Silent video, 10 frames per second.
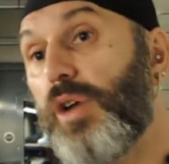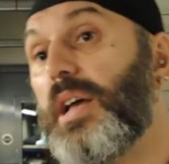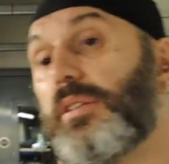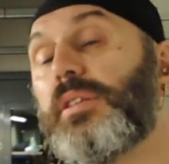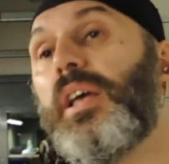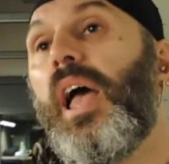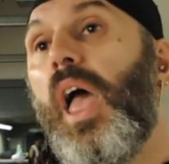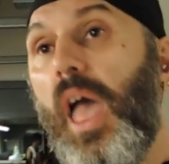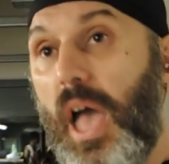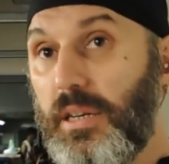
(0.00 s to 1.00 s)
dress,
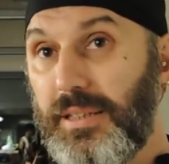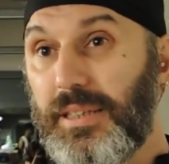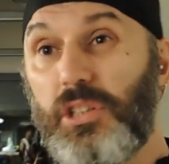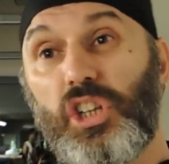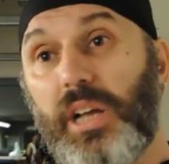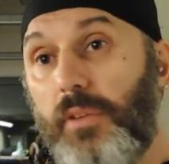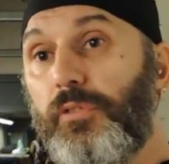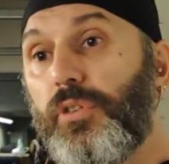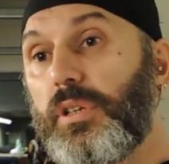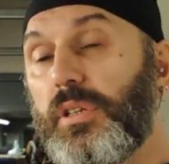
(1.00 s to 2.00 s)
and in such a
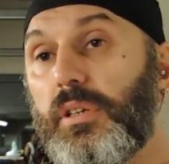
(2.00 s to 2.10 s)
comfort